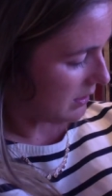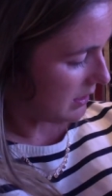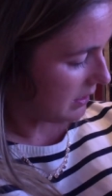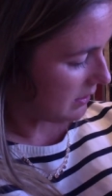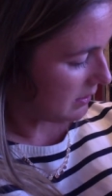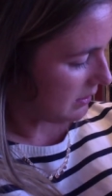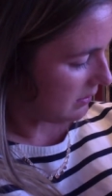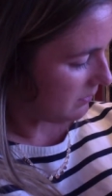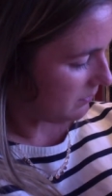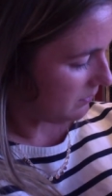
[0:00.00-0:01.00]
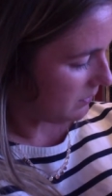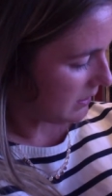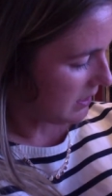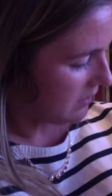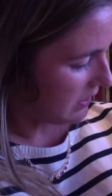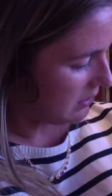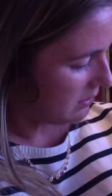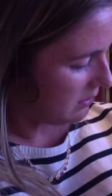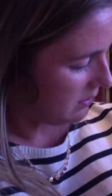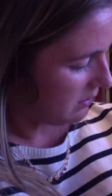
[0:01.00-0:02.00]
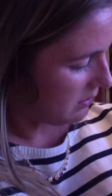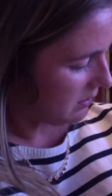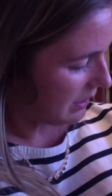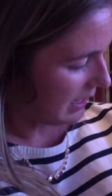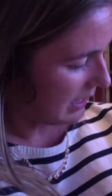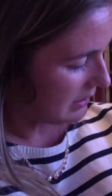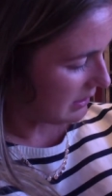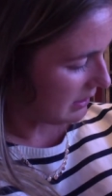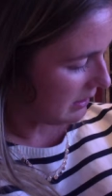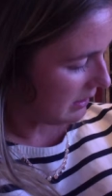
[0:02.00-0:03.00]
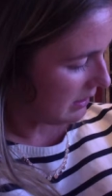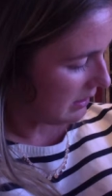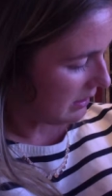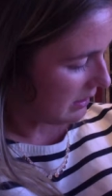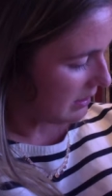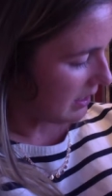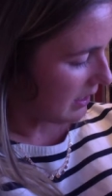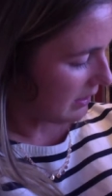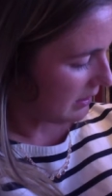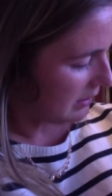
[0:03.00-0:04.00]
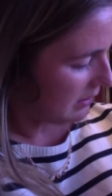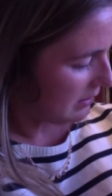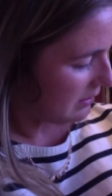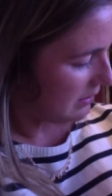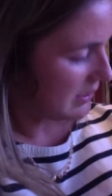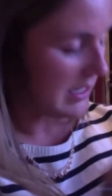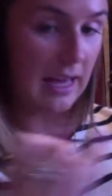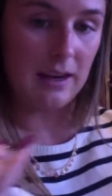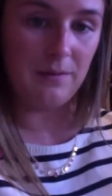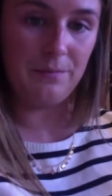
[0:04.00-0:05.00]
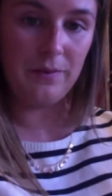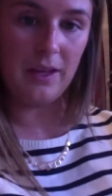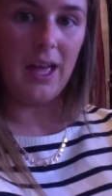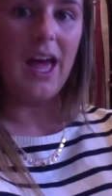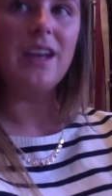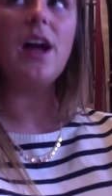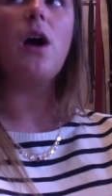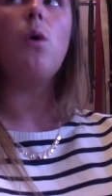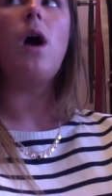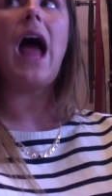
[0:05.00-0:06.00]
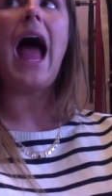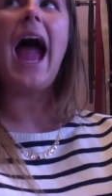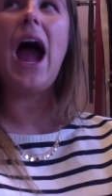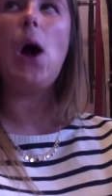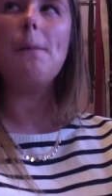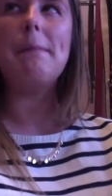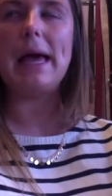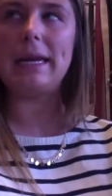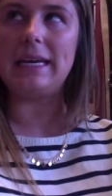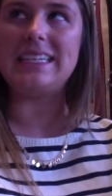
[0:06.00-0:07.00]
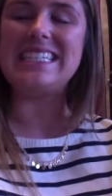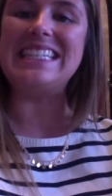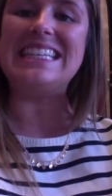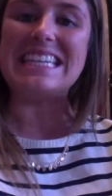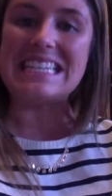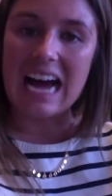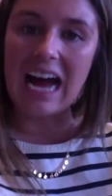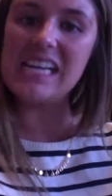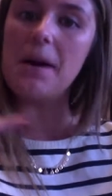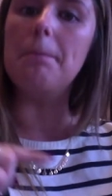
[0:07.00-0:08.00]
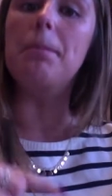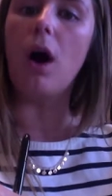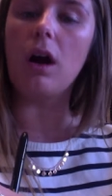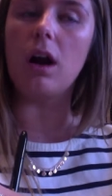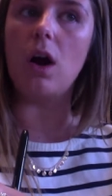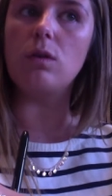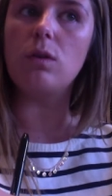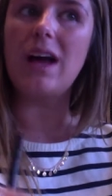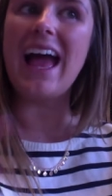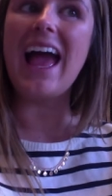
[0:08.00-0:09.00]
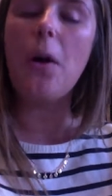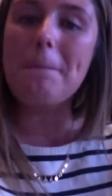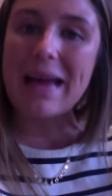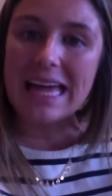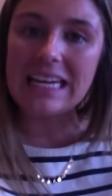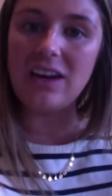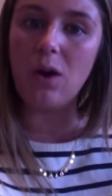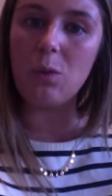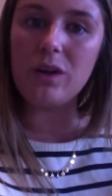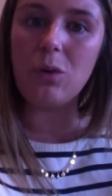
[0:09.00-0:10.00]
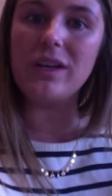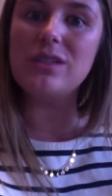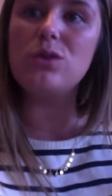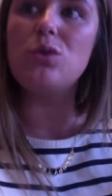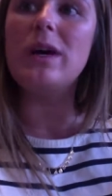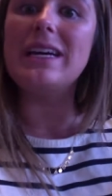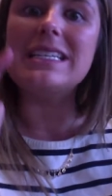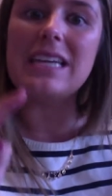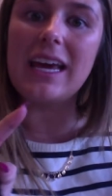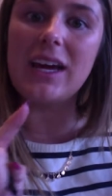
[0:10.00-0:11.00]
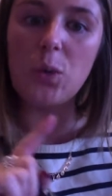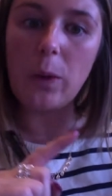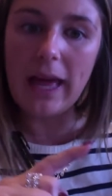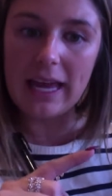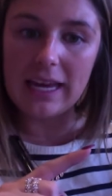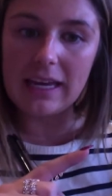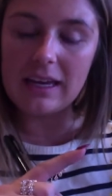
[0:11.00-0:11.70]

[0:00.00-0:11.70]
6, 7, 8, 9, 10. Now, how many did Yanaya borrow? How many are we going to take away?